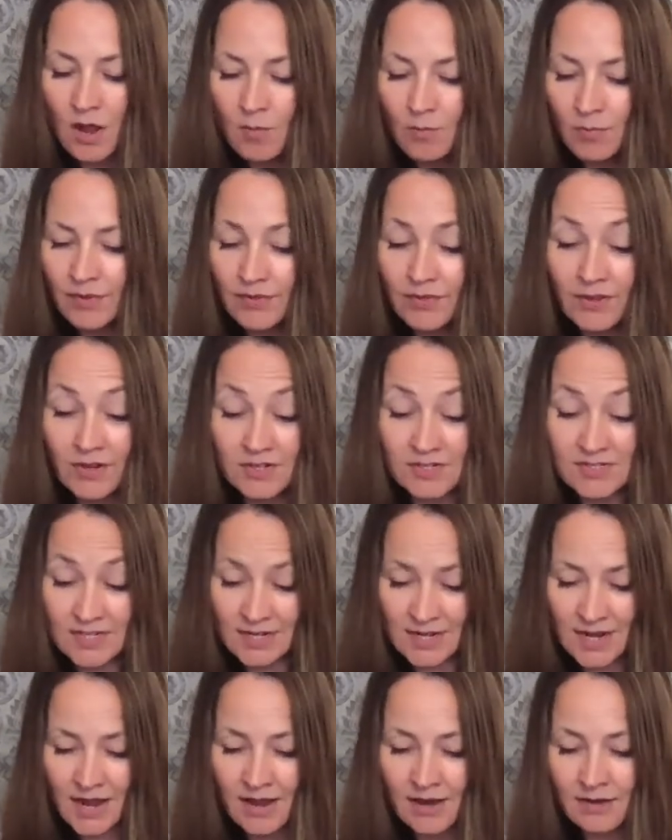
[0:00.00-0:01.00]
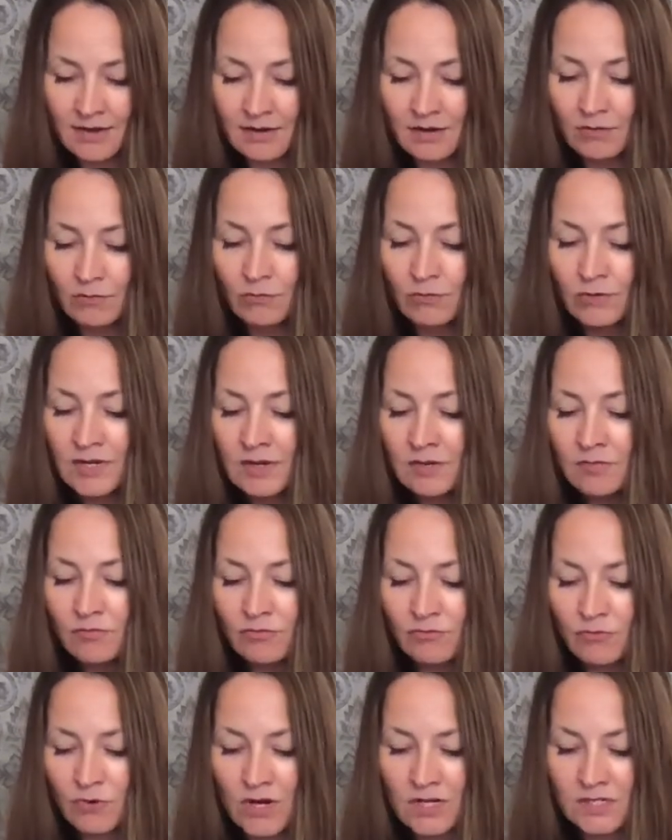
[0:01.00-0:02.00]
but there is, again,
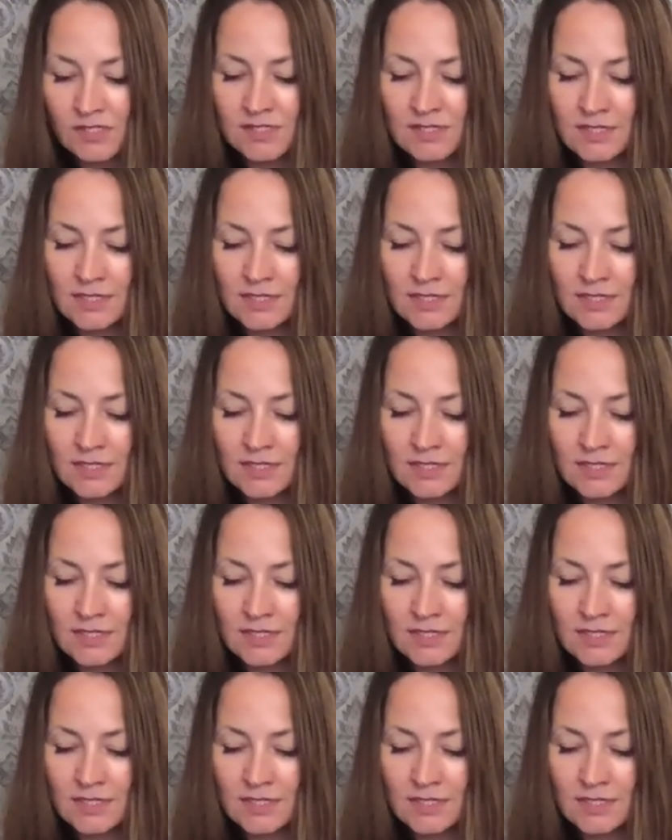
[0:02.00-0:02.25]
reinforced